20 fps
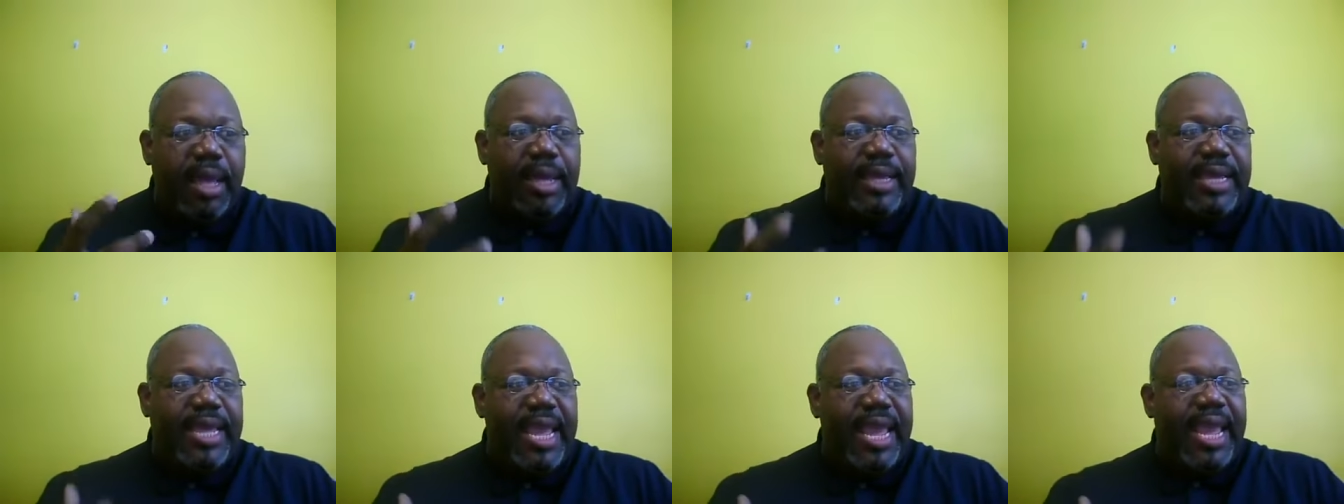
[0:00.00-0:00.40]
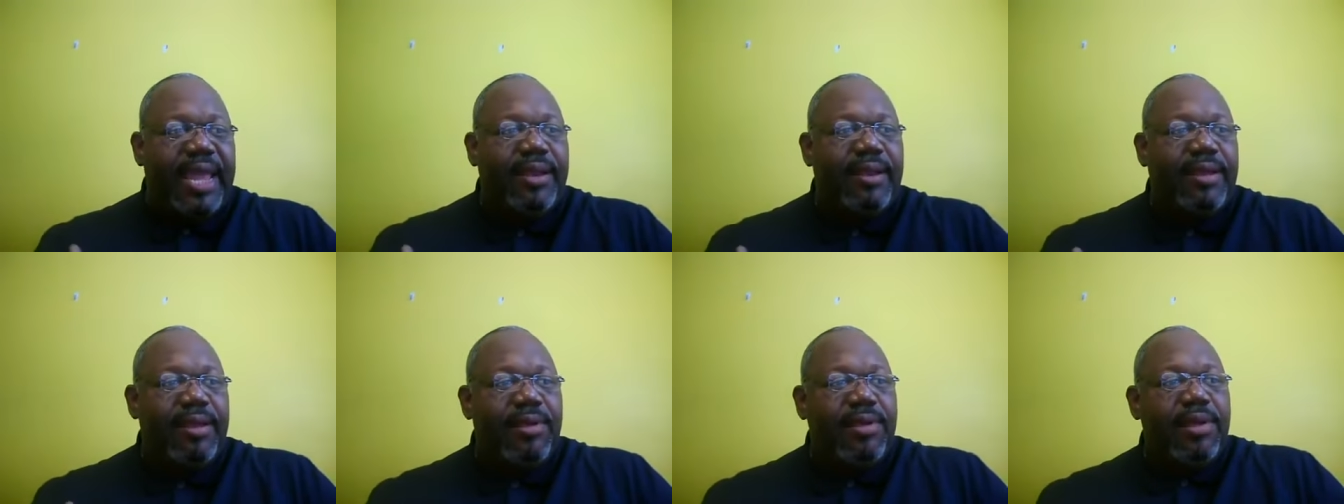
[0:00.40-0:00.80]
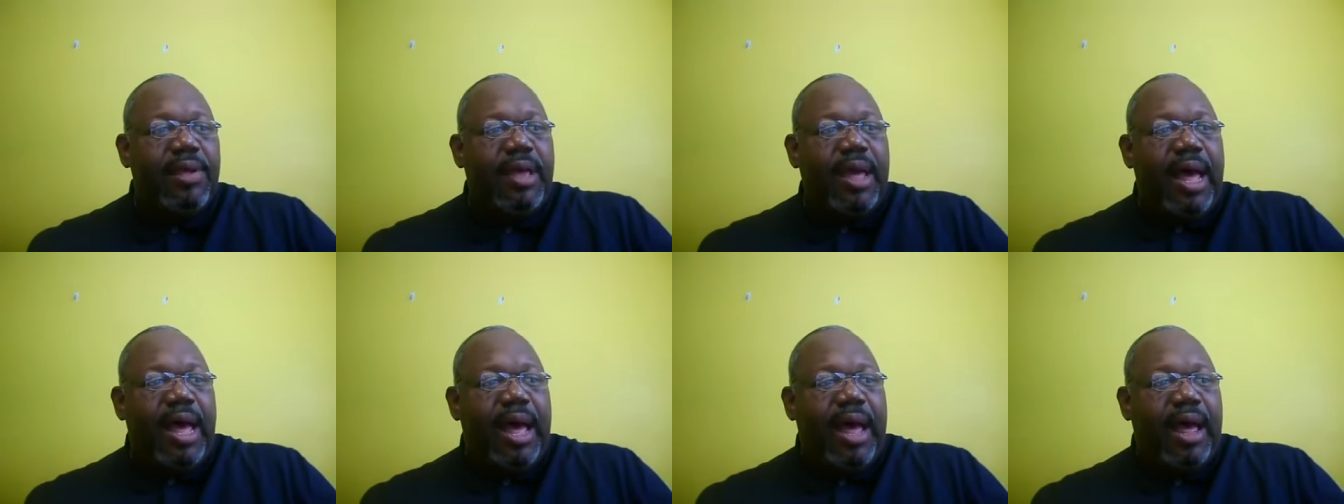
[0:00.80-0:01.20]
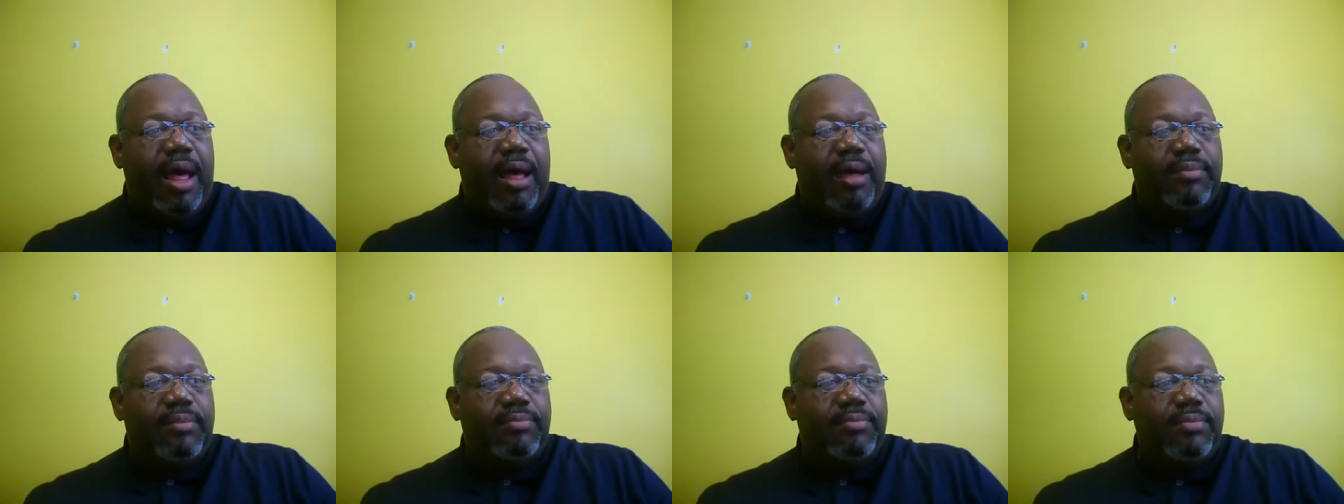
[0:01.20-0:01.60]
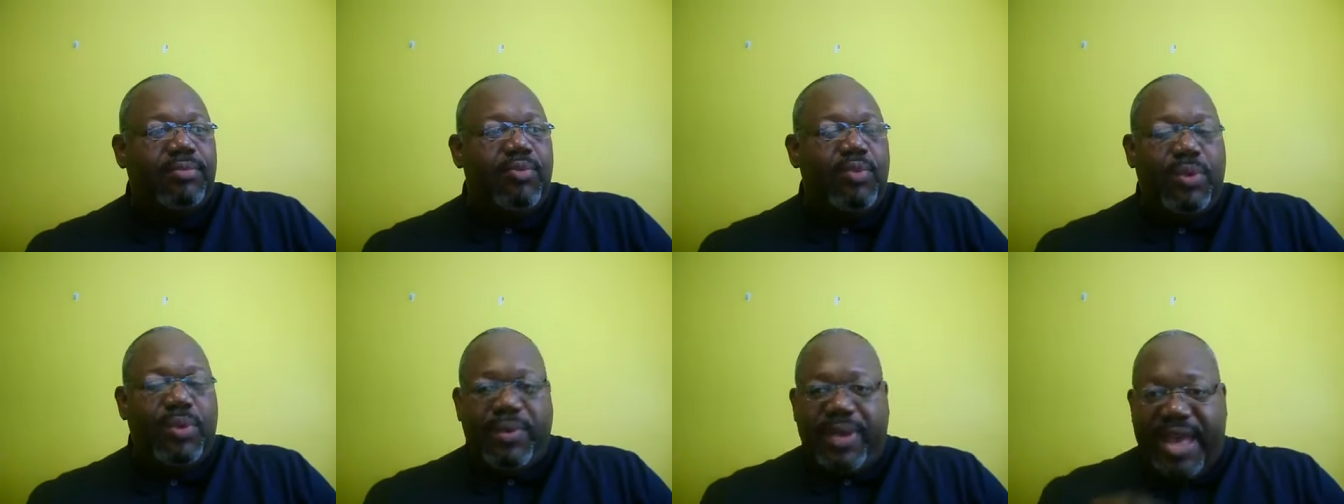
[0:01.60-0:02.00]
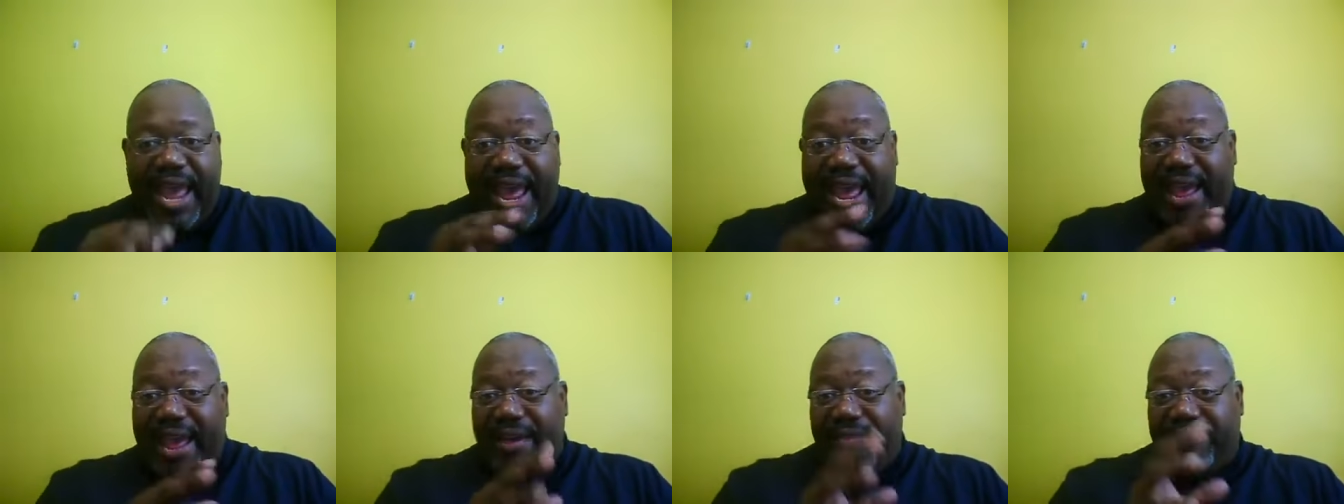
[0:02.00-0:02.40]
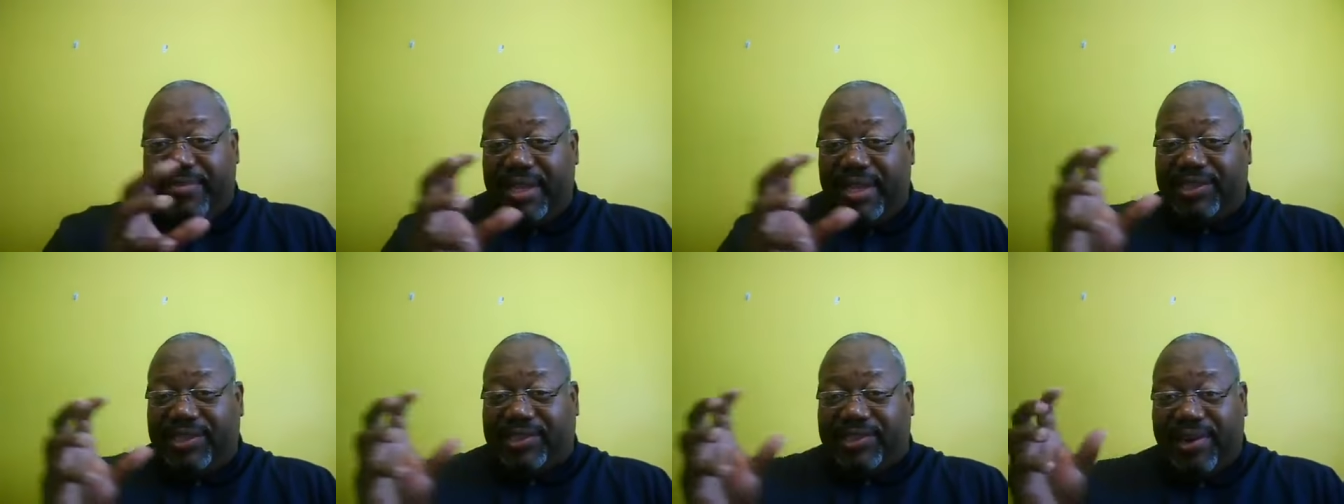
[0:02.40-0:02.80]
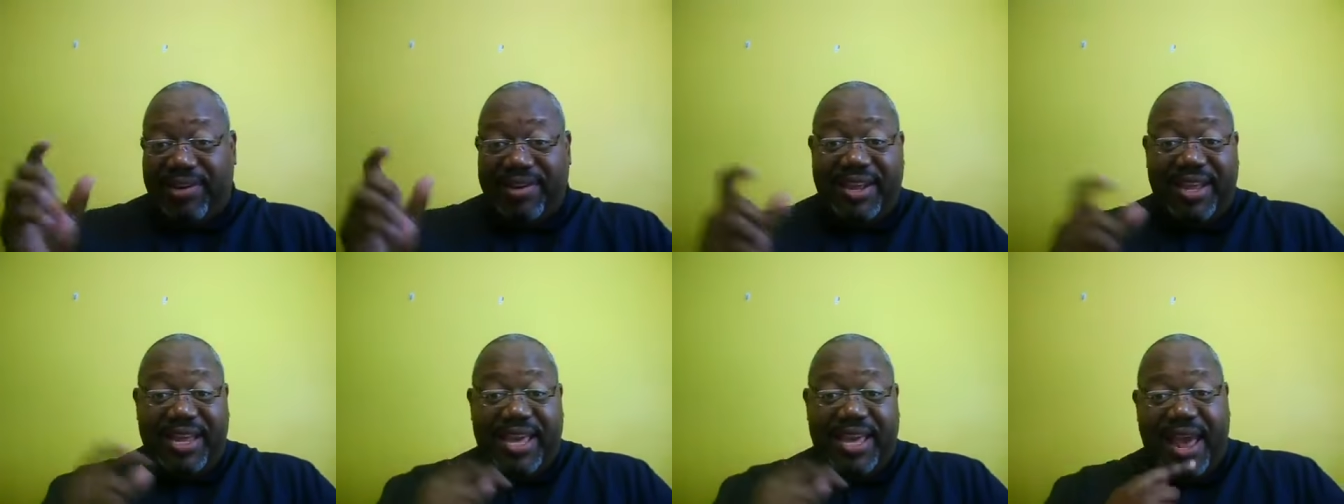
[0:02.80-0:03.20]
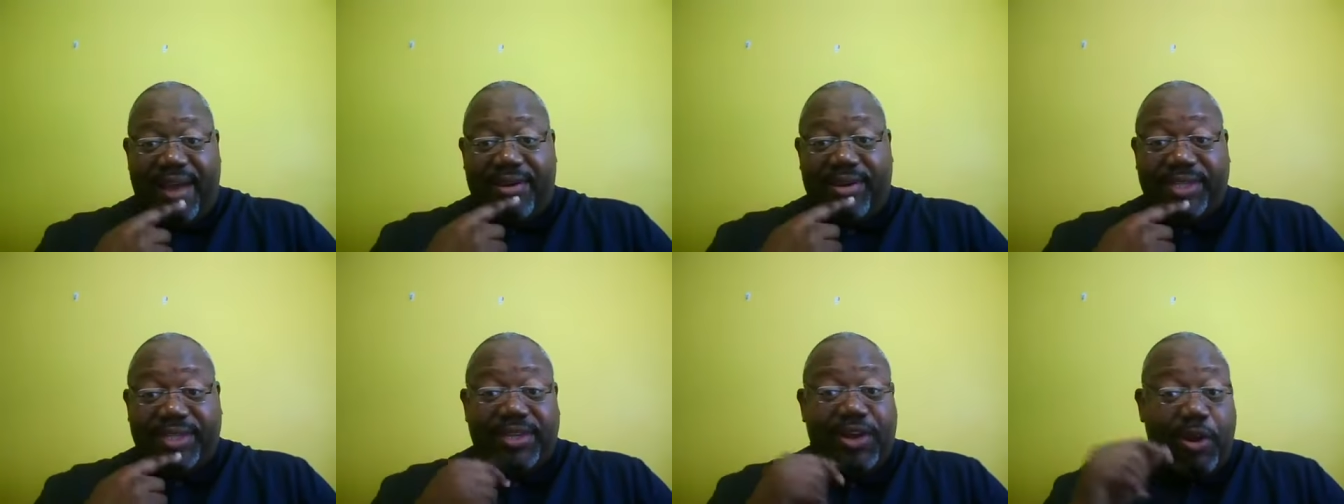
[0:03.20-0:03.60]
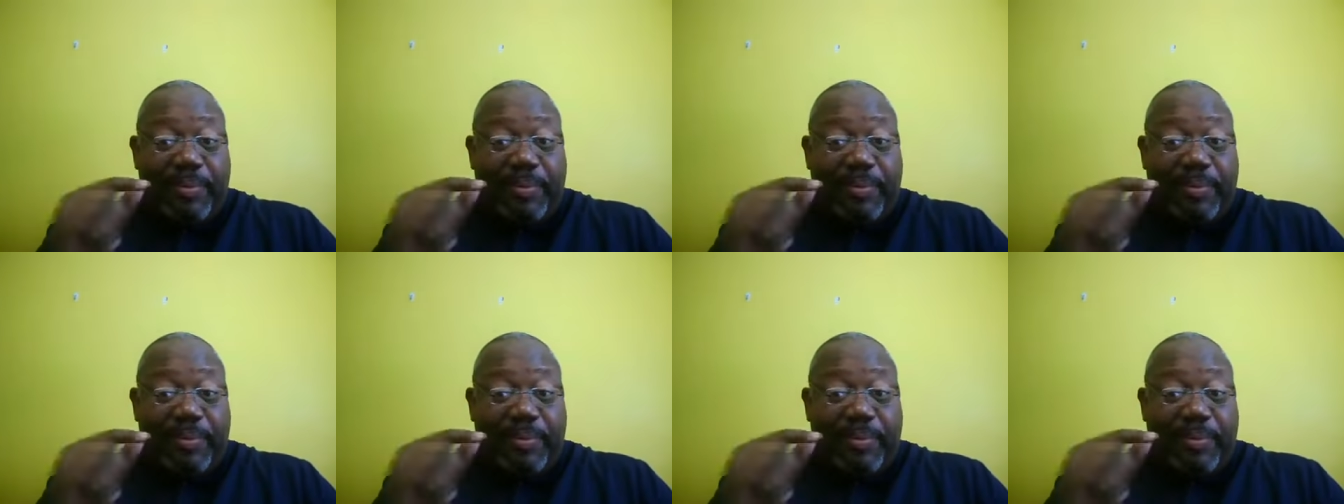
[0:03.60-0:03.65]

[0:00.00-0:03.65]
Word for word: Again, um, when we have these certain encounters,